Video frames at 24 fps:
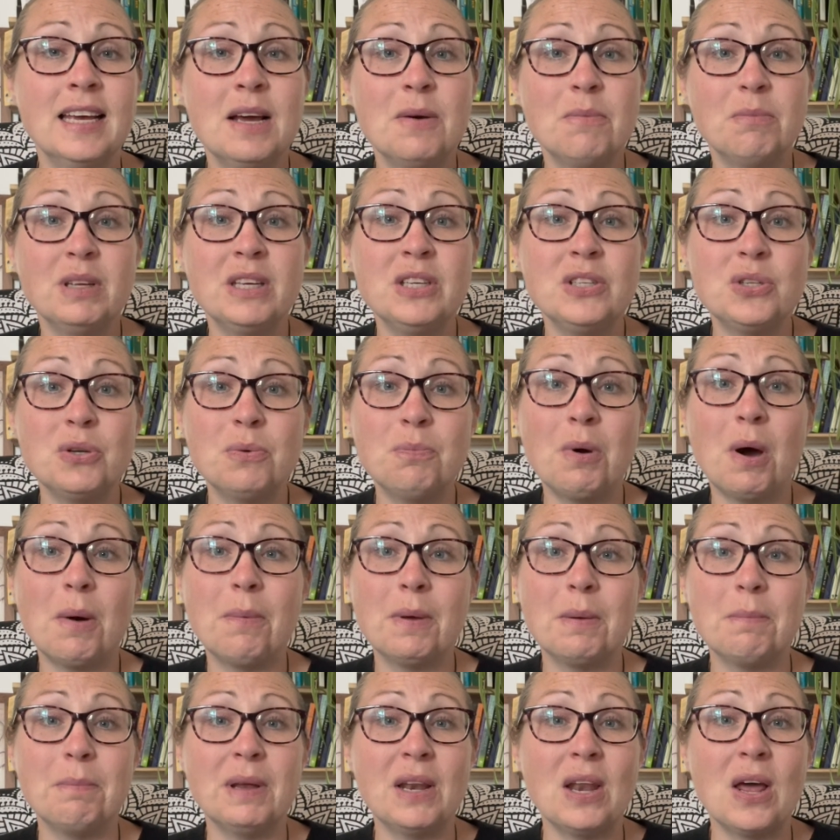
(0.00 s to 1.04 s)
Please do pop
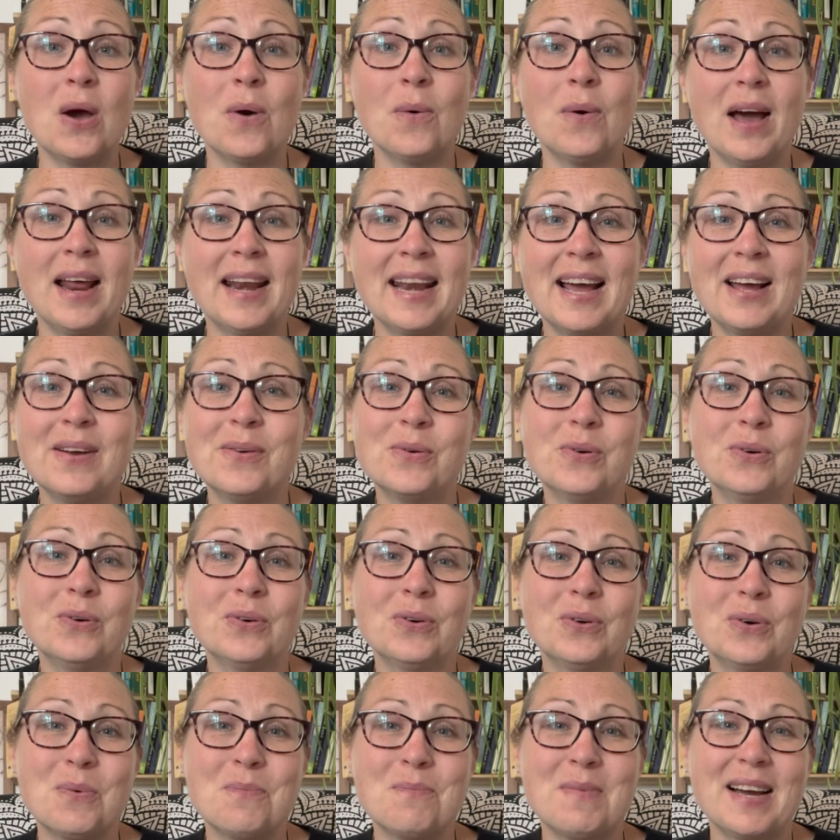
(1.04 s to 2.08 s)
it below and I will
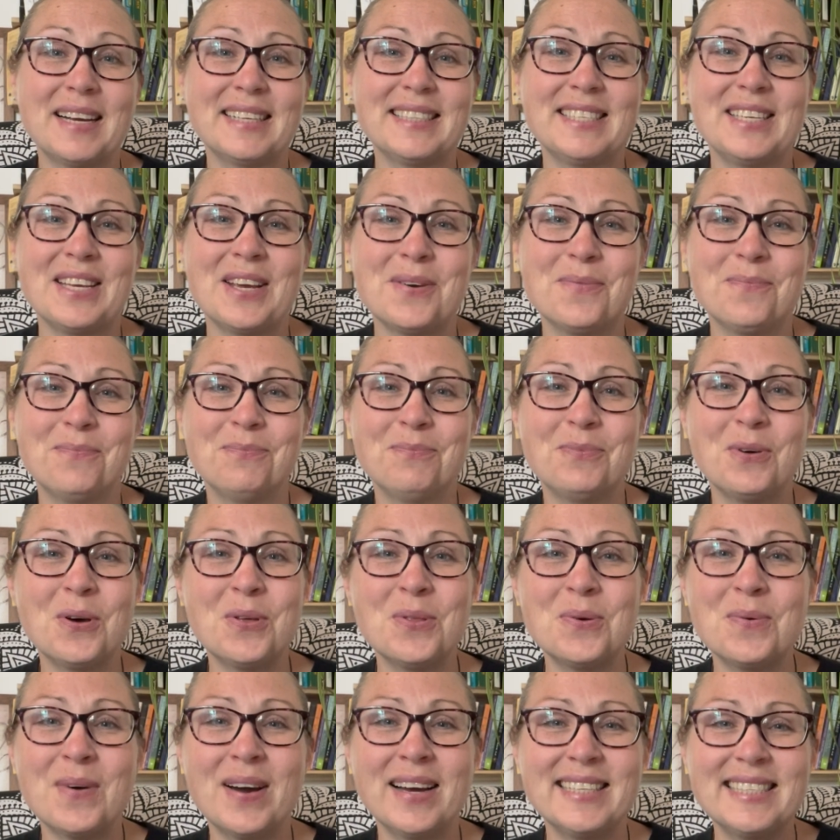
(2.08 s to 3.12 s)
come back to you. But
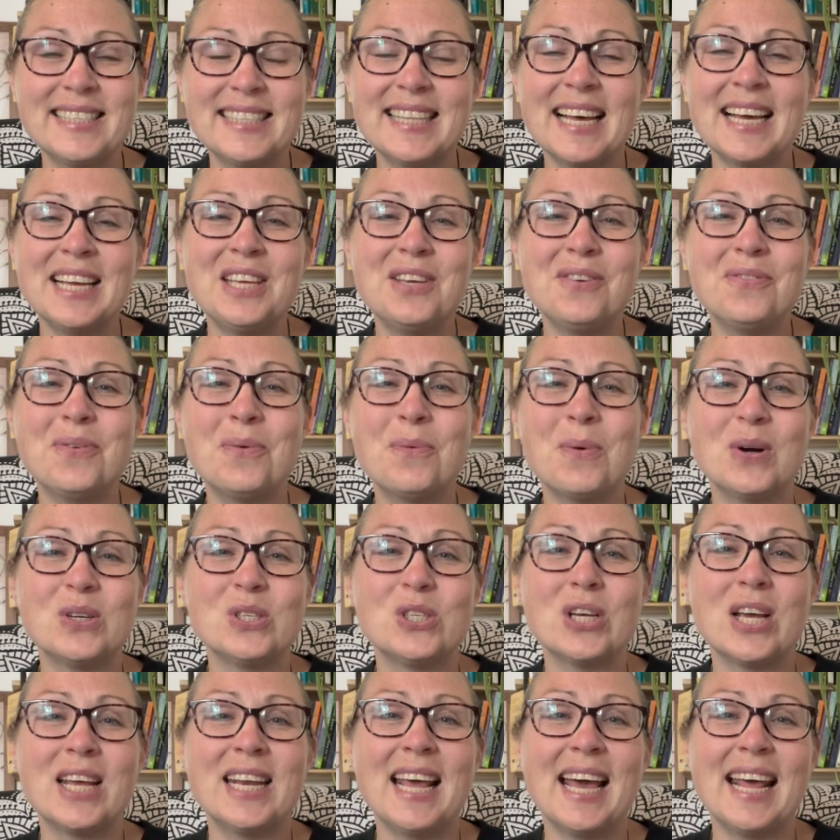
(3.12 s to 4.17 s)
otherwise, thank you for
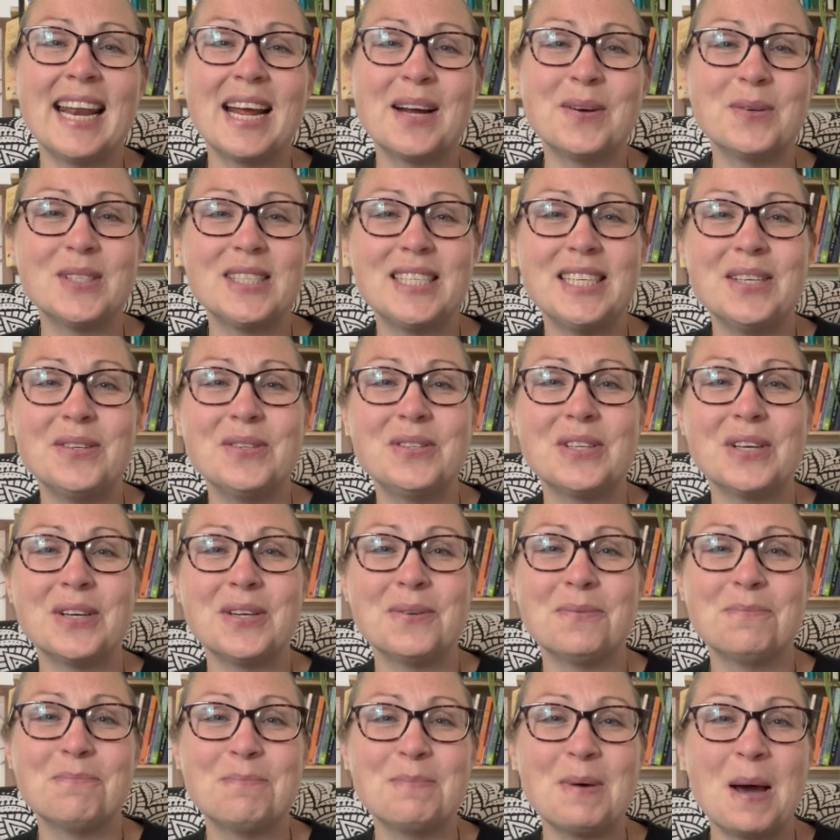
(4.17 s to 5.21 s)
watching, and I will see you
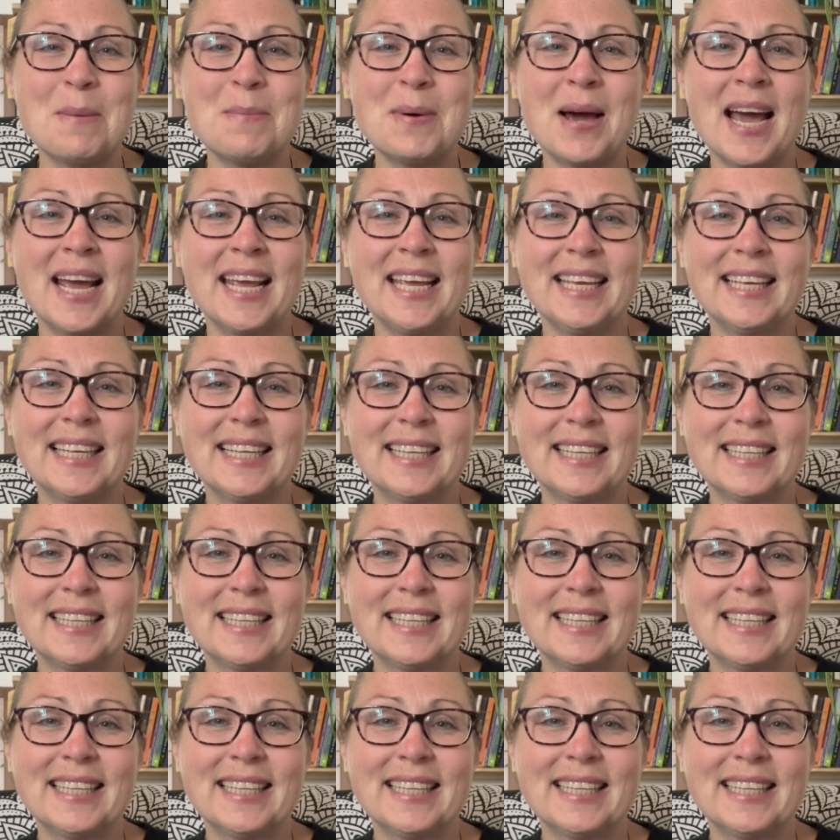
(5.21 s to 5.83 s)
soon. Bye bye.